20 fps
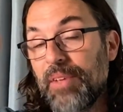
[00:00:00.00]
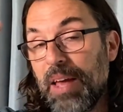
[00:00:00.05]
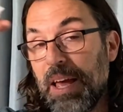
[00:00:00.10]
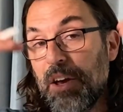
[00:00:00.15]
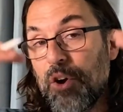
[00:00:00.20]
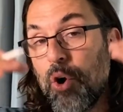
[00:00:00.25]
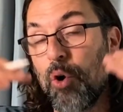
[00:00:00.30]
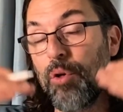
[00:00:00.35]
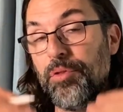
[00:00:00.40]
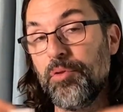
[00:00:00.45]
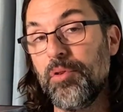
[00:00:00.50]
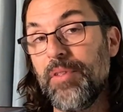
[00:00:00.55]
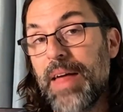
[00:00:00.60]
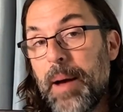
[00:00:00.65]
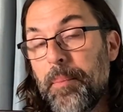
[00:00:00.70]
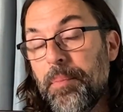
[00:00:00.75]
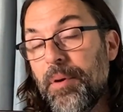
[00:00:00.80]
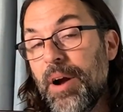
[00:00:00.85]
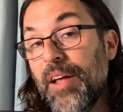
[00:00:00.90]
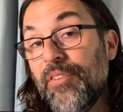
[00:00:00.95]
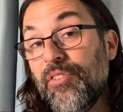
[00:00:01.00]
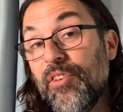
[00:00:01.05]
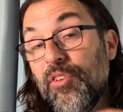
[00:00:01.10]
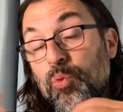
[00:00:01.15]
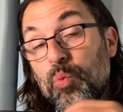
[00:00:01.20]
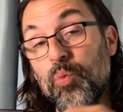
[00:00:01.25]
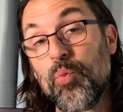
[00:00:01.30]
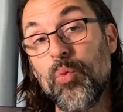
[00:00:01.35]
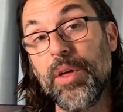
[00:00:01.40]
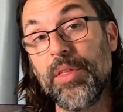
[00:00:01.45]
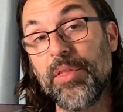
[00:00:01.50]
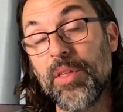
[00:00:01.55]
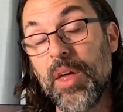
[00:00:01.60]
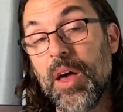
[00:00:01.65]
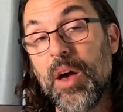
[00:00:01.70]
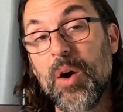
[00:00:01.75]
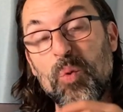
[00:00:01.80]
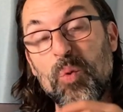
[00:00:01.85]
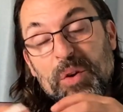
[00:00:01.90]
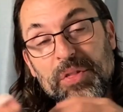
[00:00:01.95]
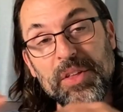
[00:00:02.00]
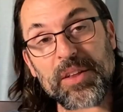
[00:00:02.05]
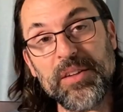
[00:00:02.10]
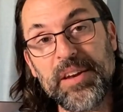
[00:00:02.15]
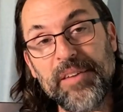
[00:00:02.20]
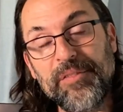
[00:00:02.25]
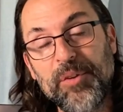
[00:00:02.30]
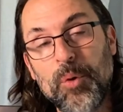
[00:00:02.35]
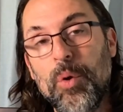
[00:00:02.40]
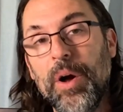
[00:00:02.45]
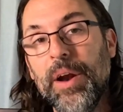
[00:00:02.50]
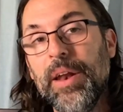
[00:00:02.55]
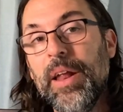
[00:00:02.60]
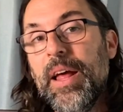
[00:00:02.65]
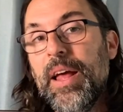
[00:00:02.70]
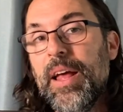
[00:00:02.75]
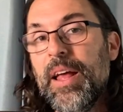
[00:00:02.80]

and go through that process with a different one,